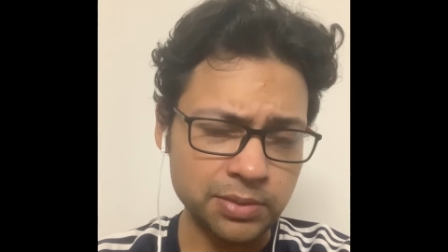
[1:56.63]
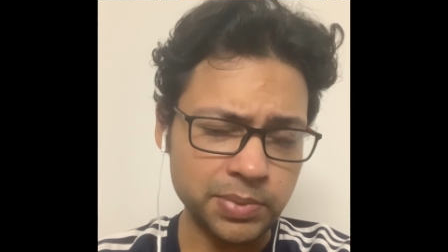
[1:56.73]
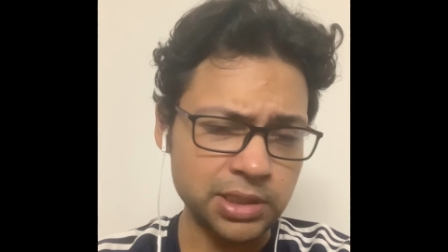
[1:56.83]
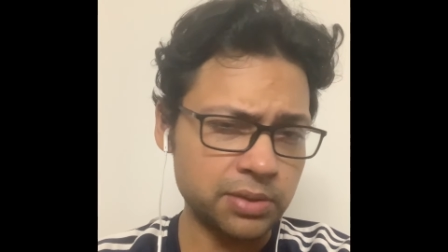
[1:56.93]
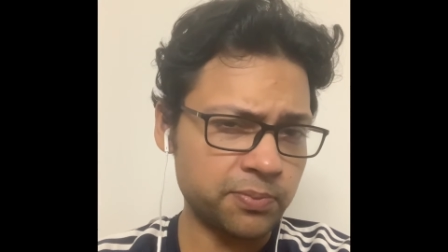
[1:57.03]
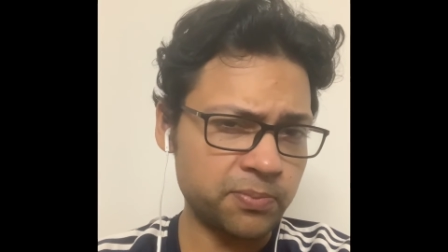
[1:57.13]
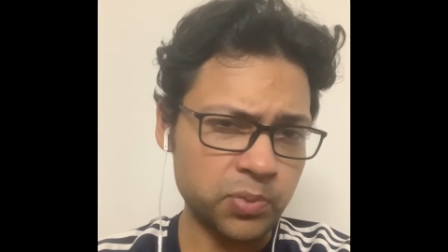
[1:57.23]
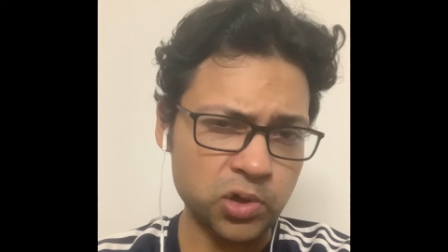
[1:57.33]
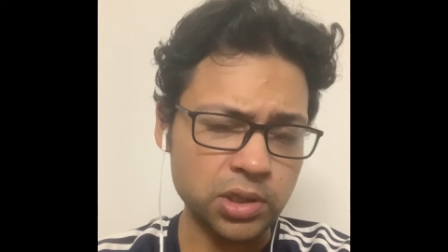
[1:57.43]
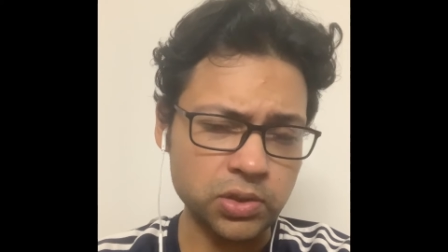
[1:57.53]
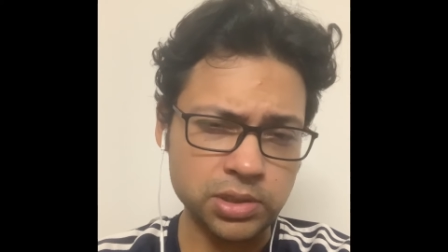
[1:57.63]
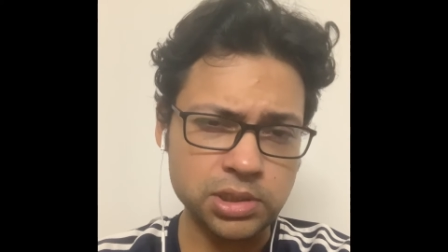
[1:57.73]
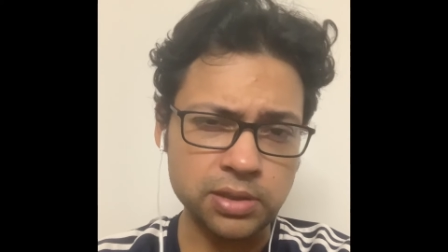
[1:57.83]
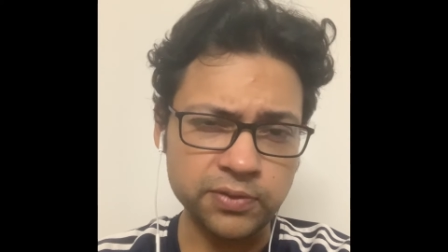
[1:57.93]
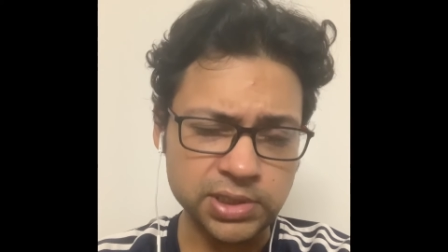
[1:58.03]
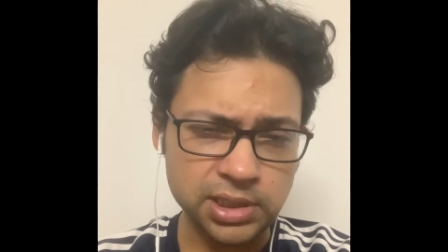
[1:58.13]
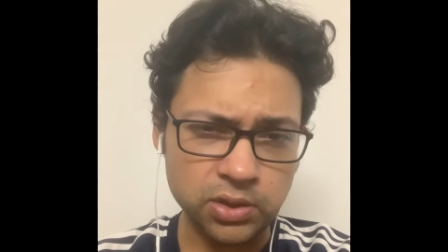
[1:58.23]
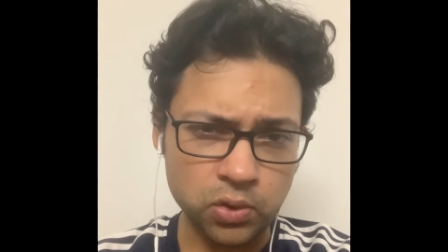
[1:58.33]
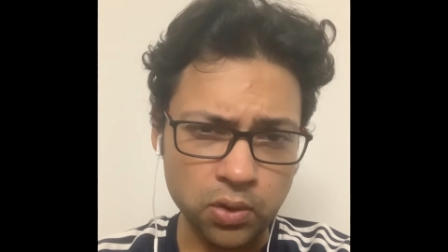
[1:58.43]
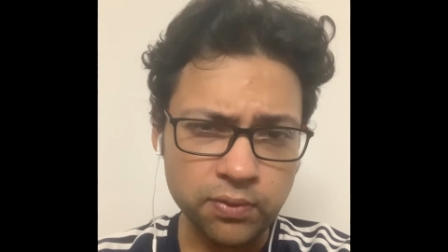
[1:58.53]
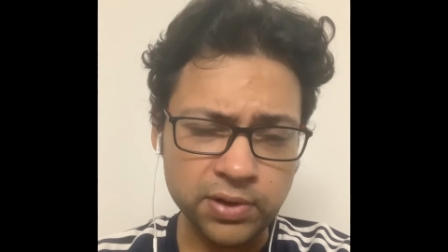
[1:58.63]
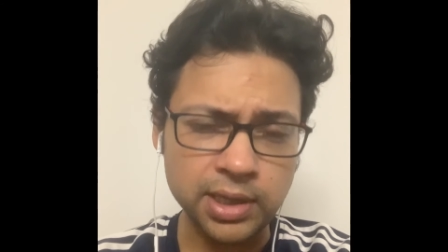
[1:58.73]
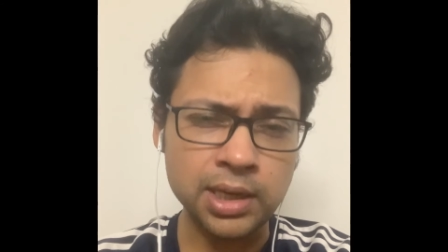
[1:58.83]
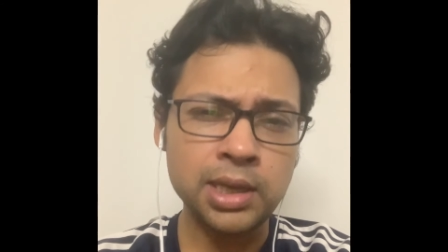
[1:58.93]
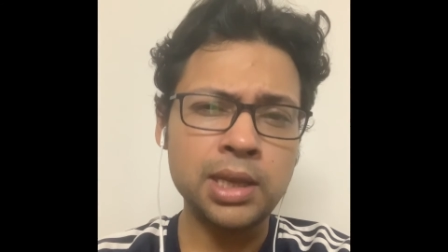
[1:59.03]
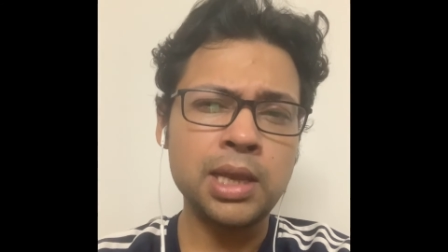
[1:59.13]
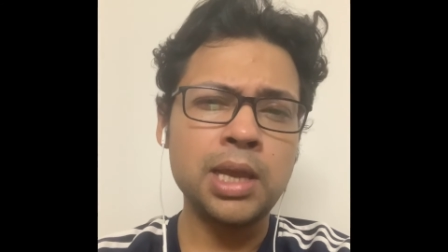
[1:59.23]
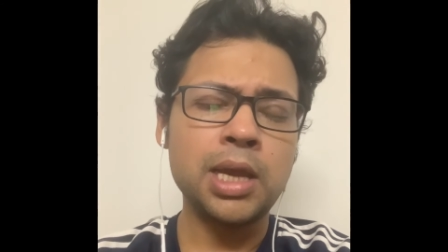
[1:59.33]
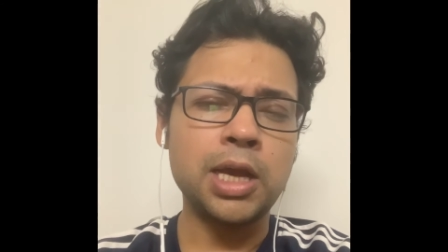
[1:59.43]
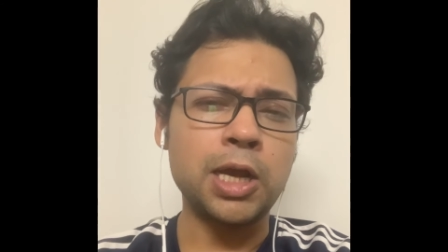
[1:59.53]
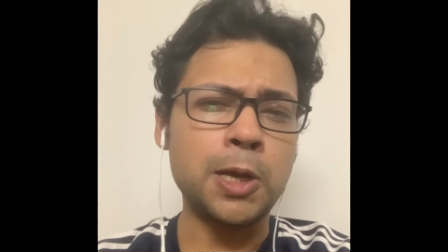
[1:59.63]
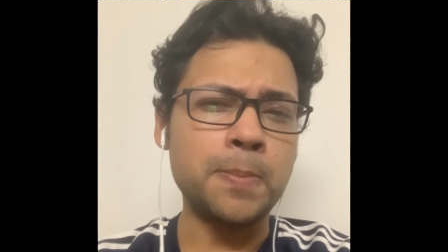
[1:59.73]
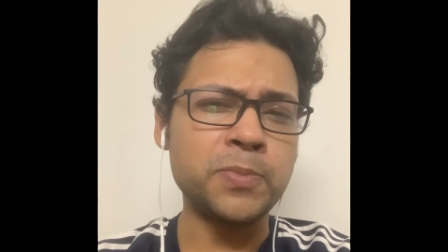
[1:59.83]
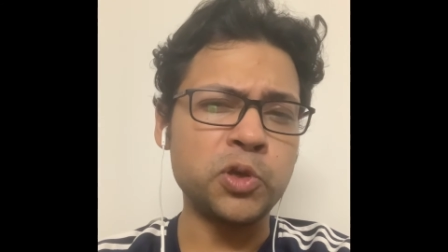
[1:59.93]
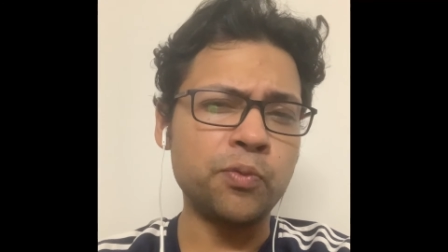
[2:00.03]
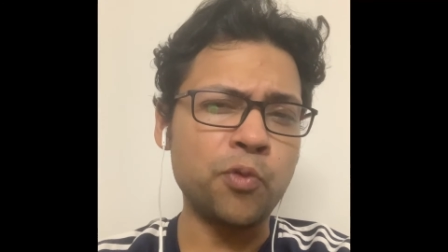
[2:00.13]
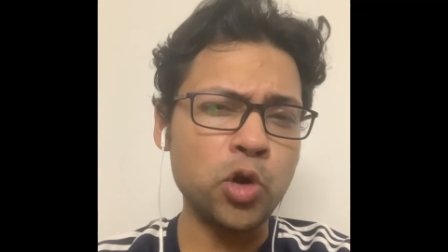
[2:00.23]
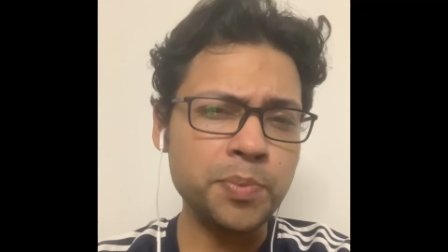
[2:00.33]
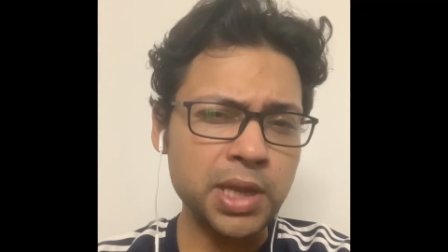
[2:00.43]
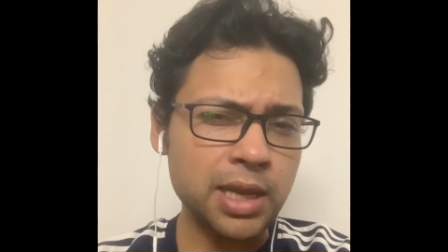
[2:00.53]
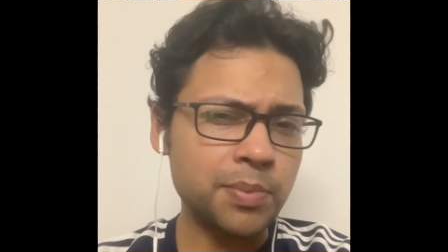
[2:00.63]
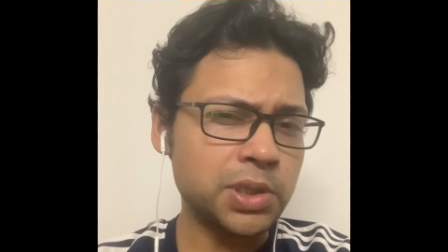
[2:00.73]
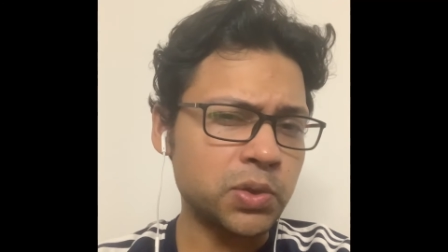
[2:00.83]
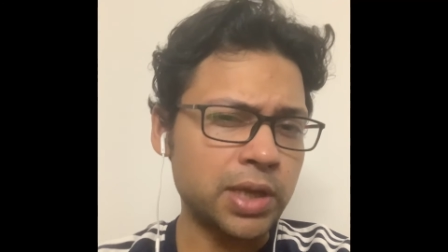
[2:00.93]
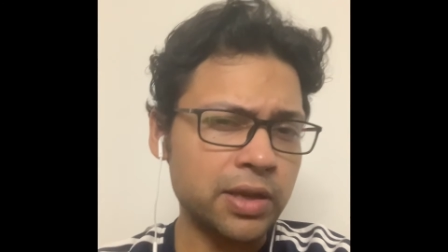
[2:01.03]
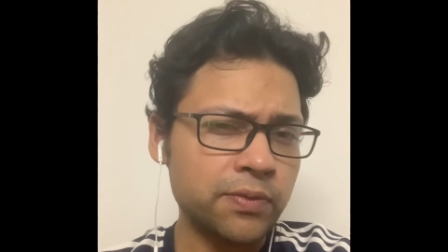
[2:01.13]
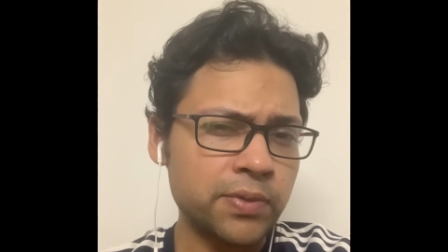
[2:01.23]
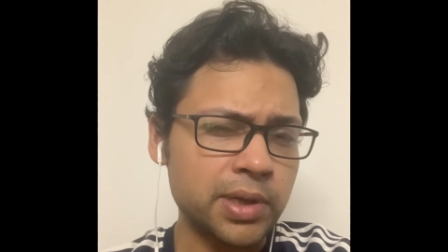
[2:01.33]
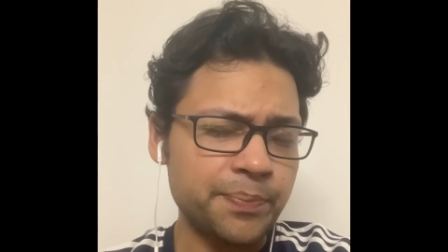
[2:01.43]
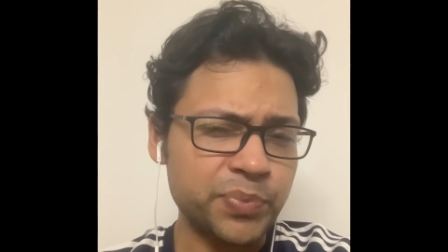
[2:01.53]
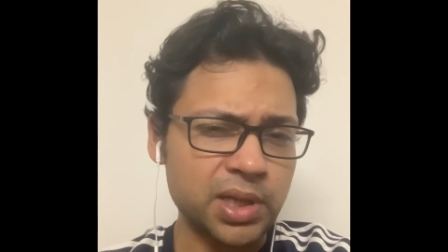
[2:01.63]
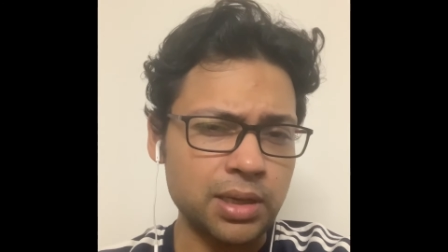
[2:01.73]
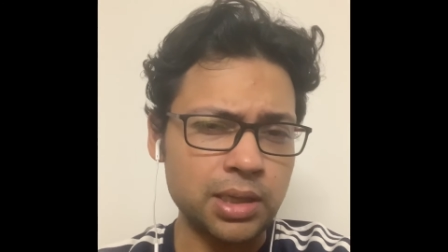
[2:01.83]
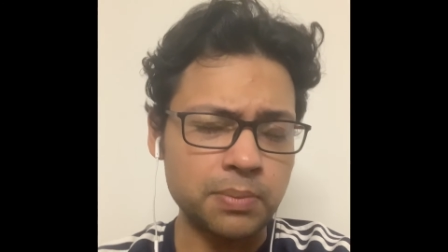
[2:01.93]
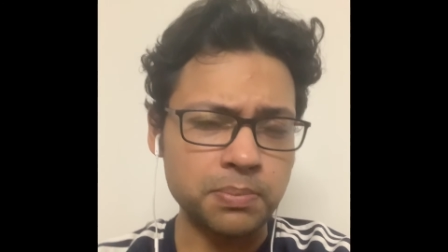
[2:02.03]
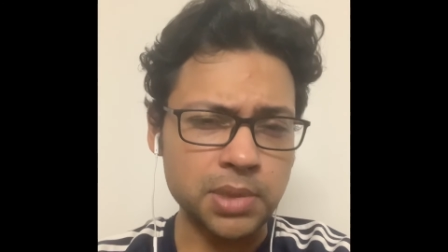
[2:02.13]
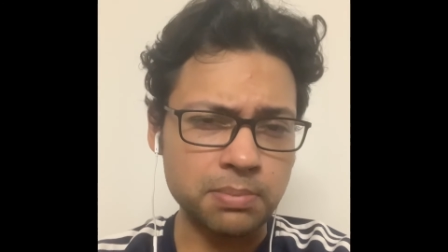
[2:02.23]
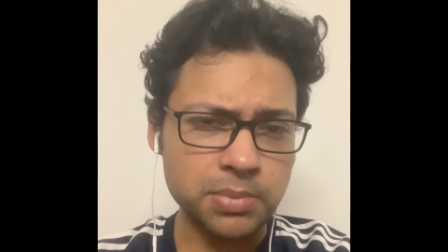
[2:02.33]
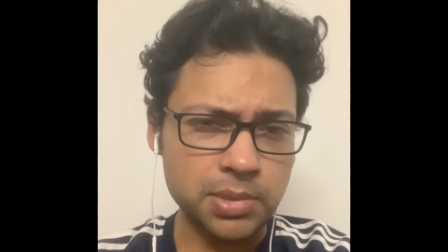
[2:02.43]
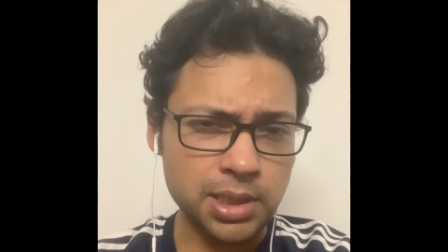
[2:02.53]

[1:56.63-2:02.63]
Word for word: be it a product or a service that you're offering, um, you won't be able to give uh, a